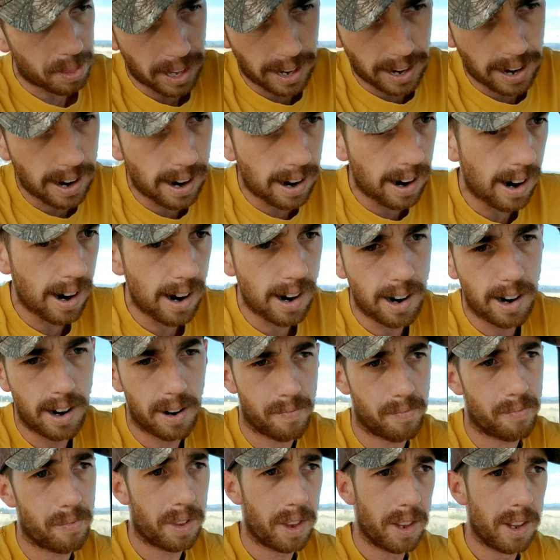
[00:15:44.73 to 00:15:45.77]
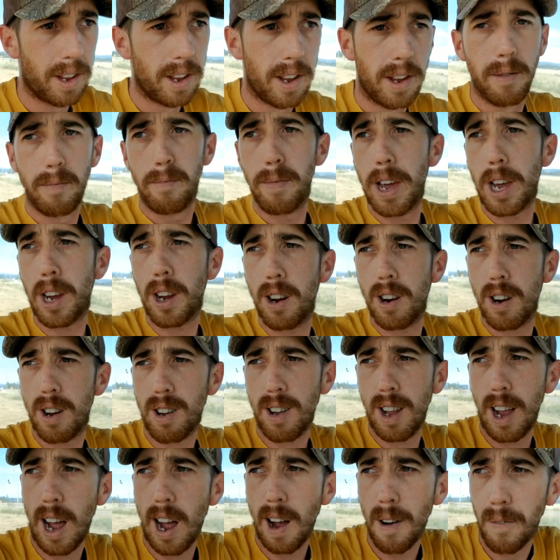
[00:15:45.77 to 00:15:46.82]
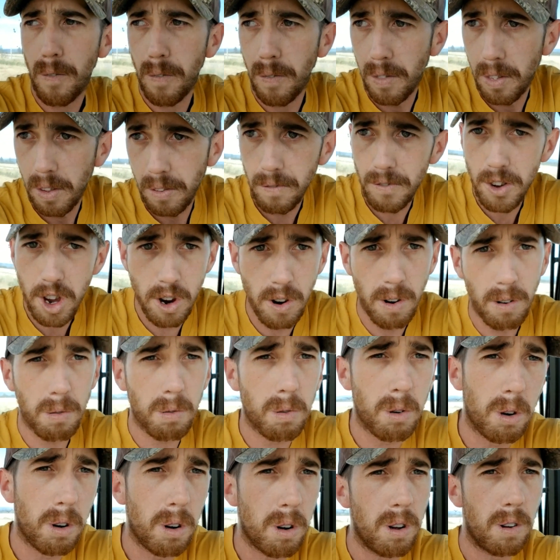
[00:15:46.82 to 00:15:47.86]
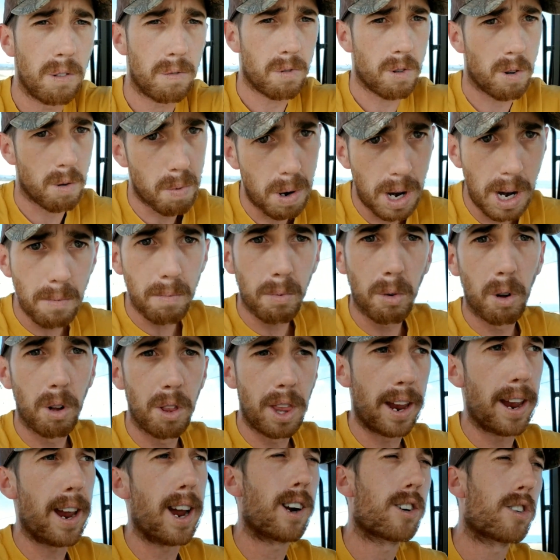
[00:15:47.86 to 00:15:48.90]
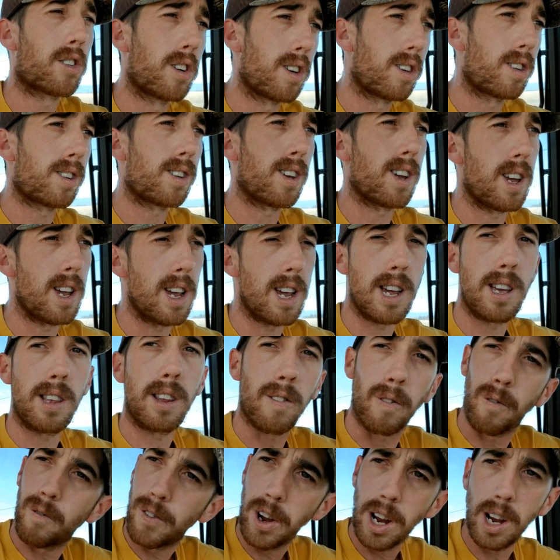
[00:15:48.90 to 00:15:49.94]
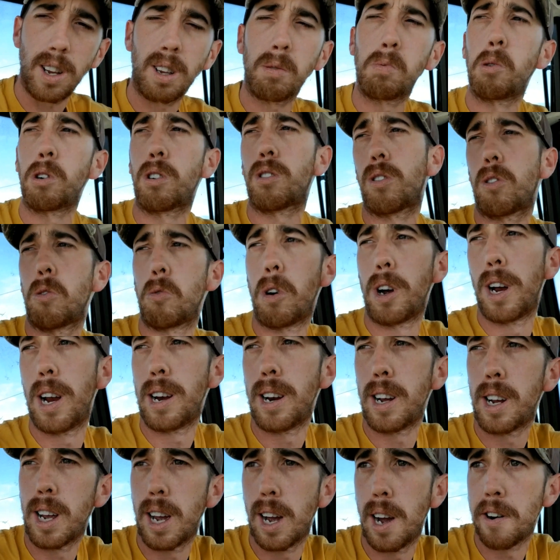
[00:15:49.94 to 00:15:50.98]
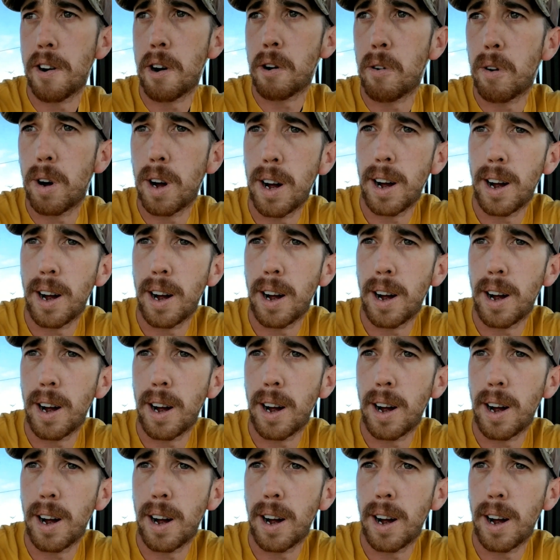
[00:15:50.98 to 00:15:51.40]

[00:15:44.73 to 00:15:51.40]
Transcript: there and make your stuff beautiful for people to actually see, Facebook's the way to go.